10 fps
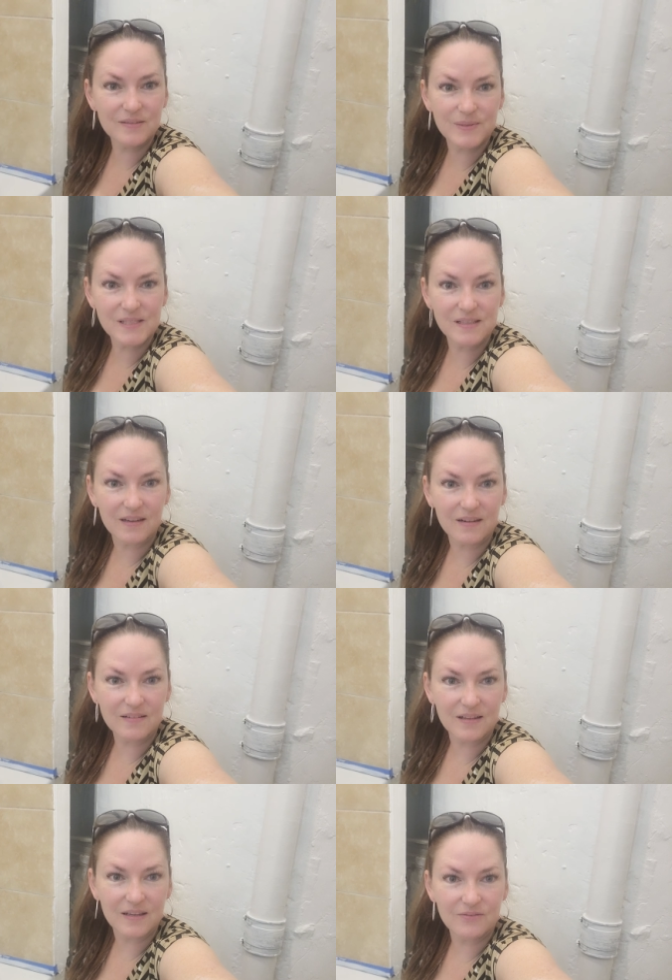have missed out on
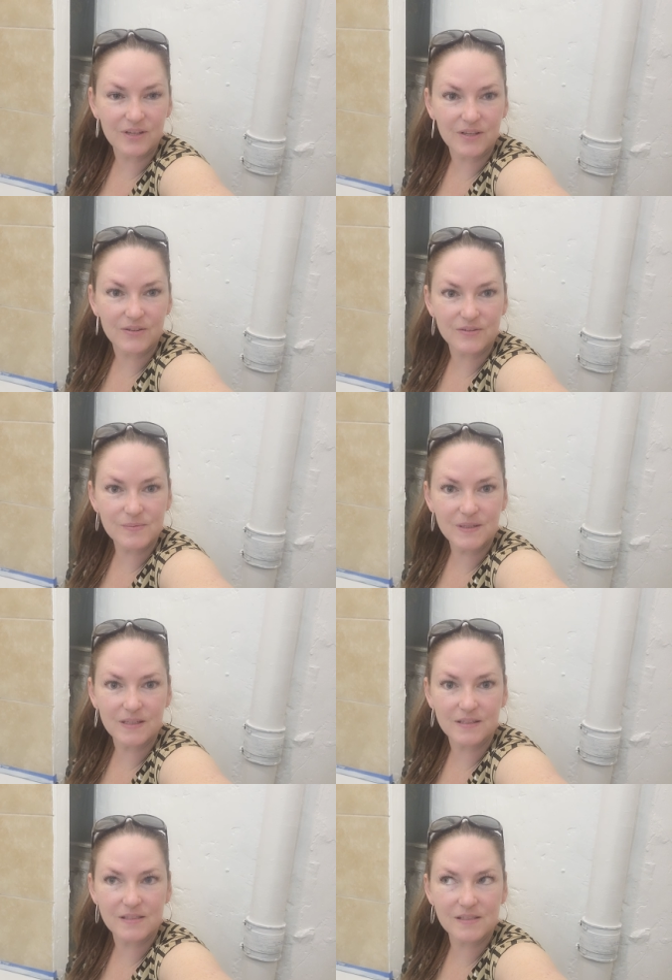a lot of videos
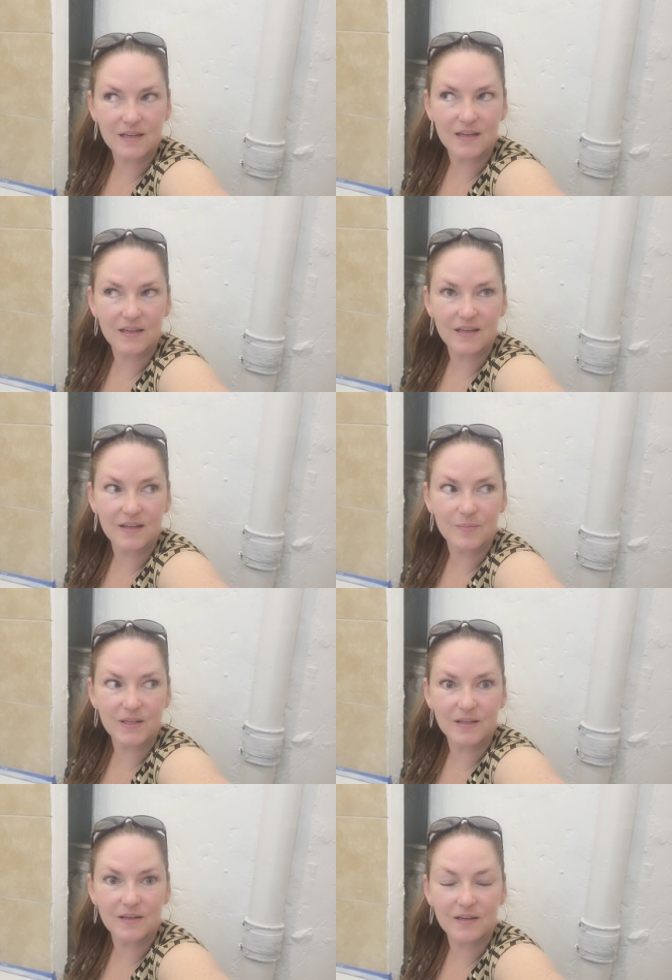because I am
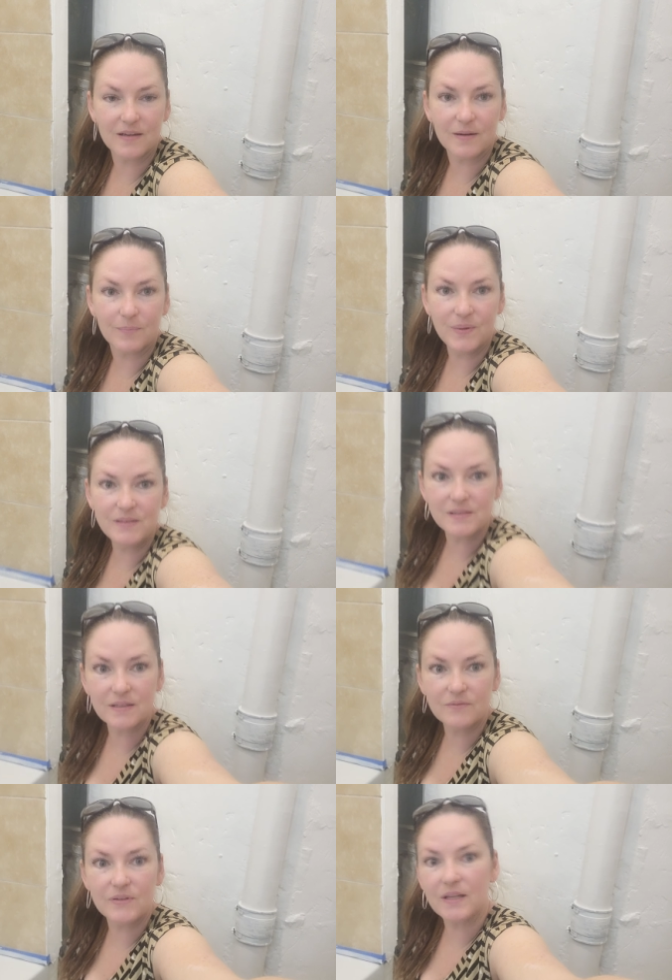in a bit
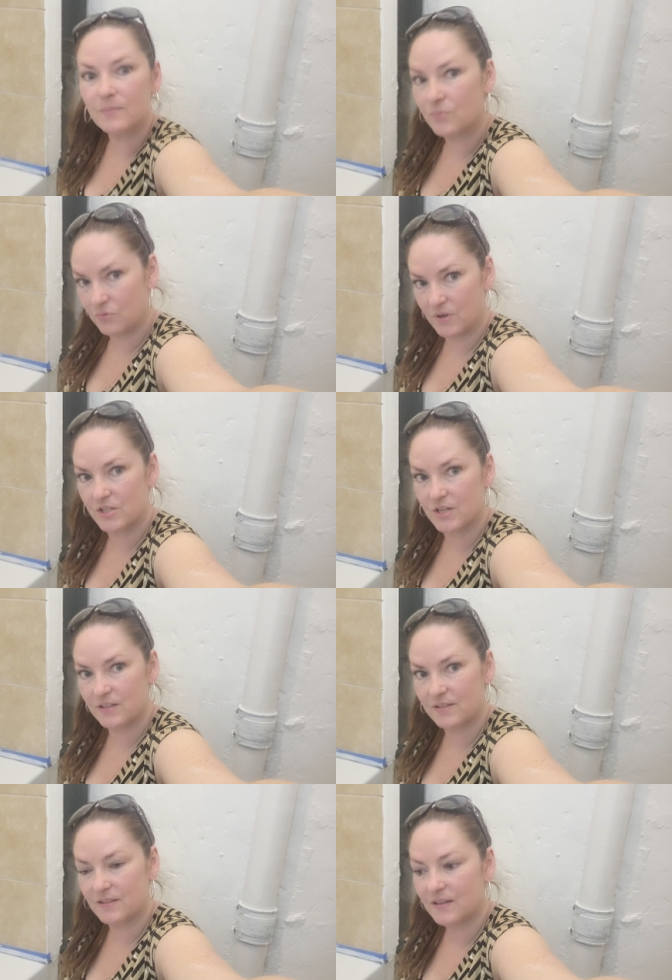of a
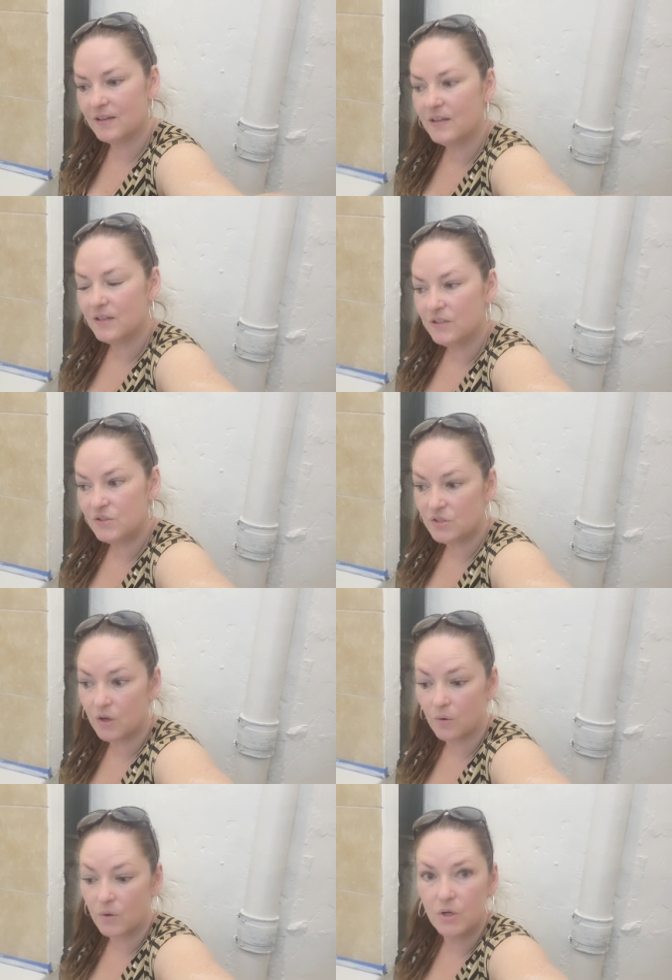project.
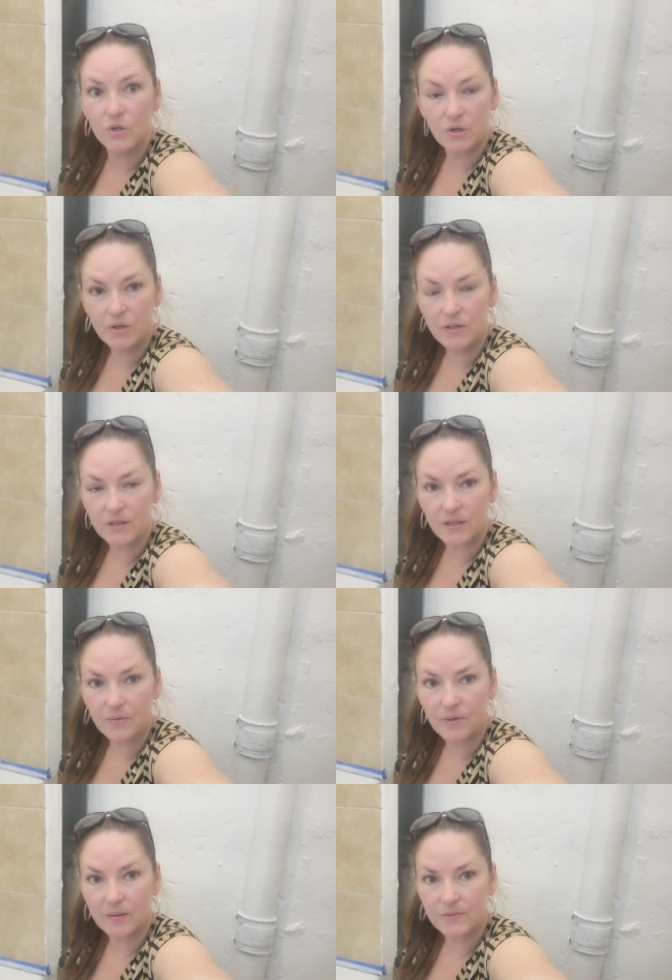So currently
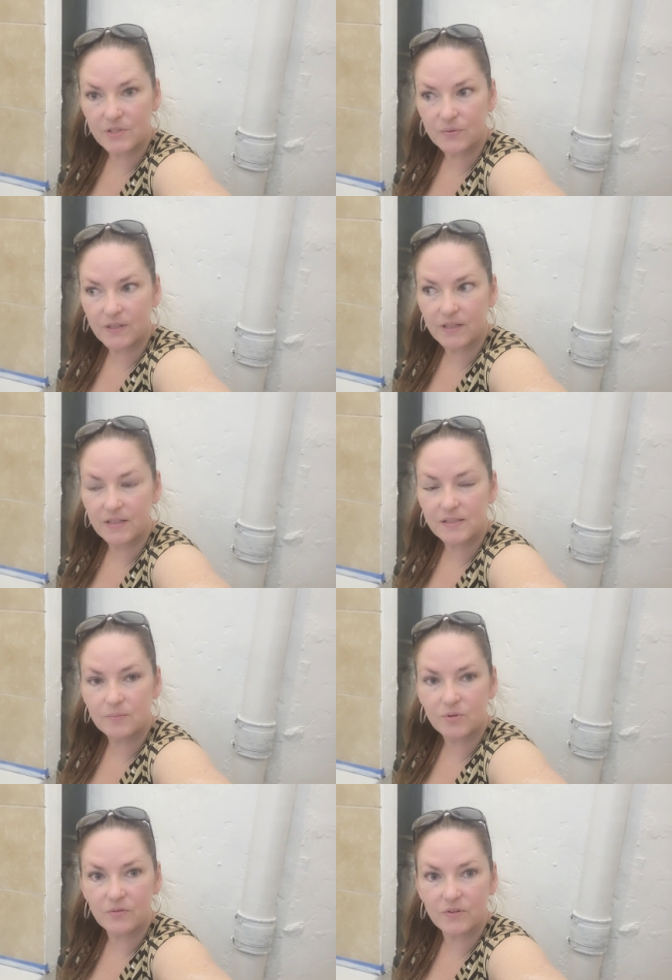what I'm doing is I'm
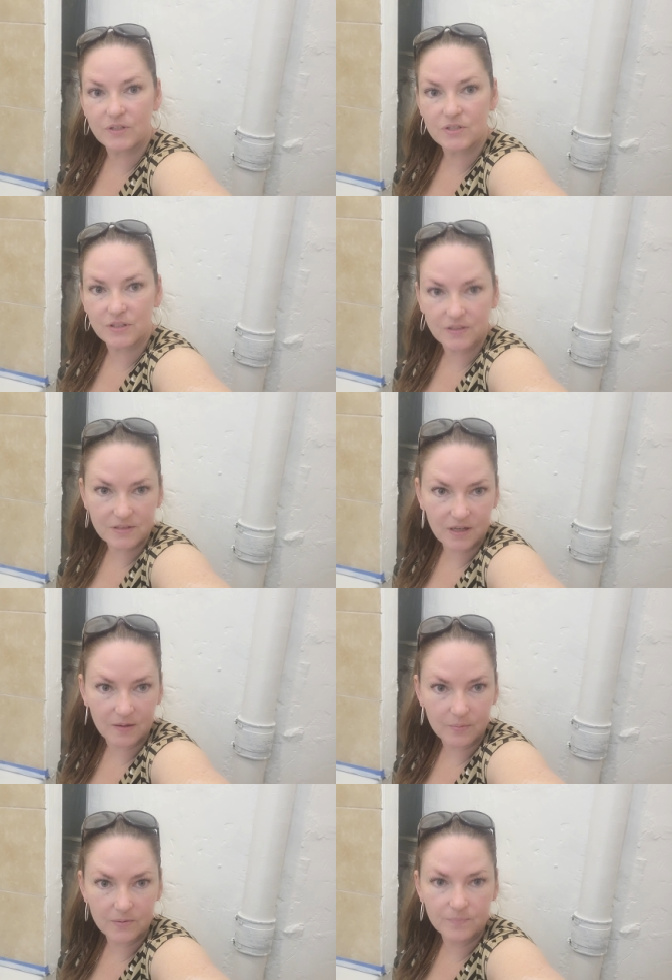refinishing a tub,